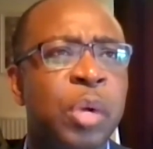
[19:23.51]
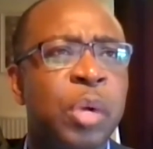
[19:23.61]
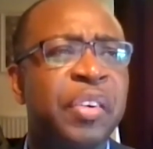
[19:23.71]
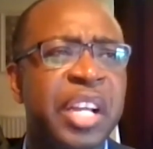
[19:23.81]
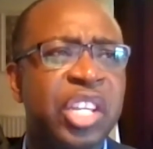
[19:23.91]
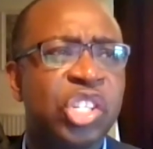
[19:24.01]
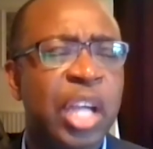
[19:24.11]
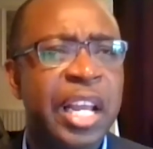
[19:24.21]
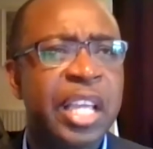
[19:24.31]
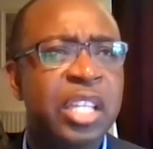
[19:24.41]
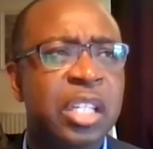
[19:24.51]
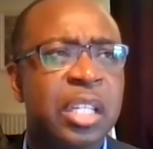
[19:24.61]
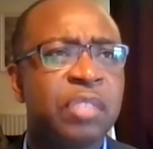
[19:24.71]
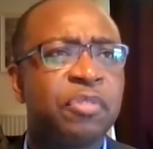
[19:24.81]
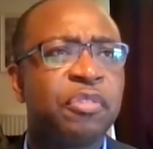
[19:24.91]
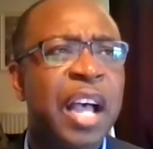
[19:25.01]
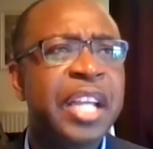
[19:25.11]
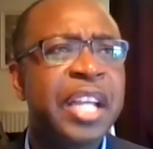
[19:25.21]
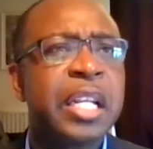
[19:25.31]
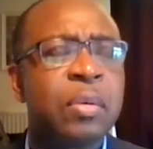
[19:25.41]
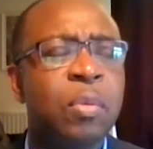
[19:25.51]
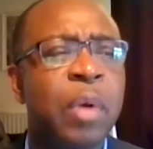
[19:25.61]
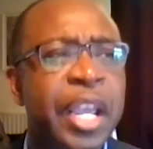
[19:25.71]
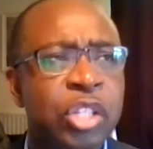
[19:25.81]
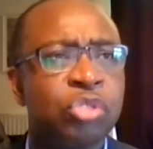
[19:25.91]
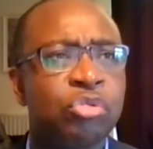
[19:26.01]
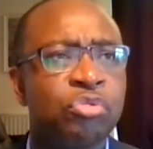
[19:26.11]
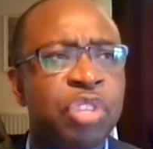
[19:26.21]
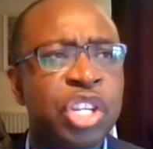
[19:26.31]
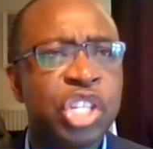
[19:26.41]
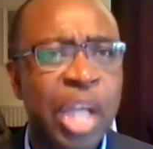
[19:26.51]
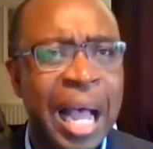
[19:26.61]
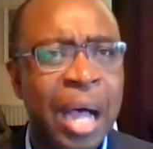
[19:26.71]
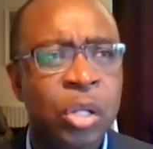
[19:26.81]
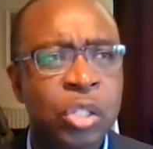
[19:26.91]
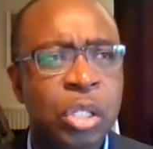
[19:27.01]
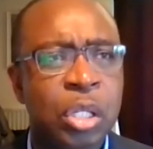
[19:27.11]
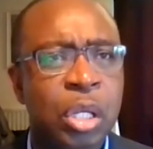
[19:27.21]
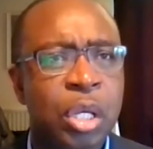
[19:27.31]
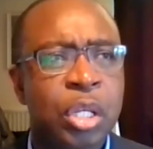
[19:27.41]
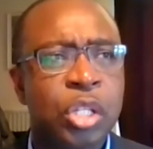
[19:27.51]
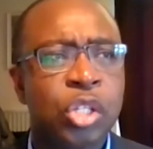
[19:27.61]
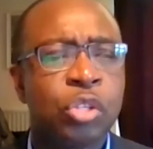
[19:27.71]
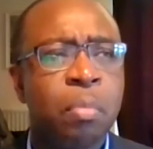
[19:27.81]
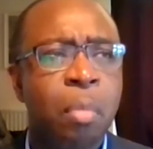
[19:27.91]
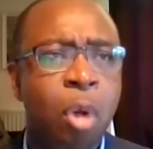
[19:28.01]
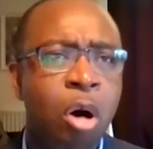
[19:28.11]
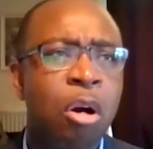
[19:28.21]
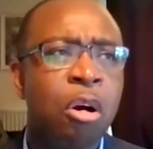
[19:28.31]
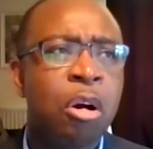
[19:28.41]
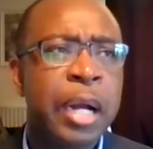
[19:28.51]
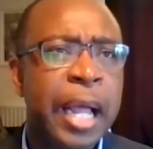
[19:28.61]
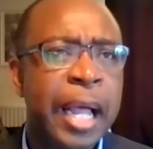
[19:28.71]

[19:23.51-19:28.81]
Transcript: one of the challenges is finding ways to reach out more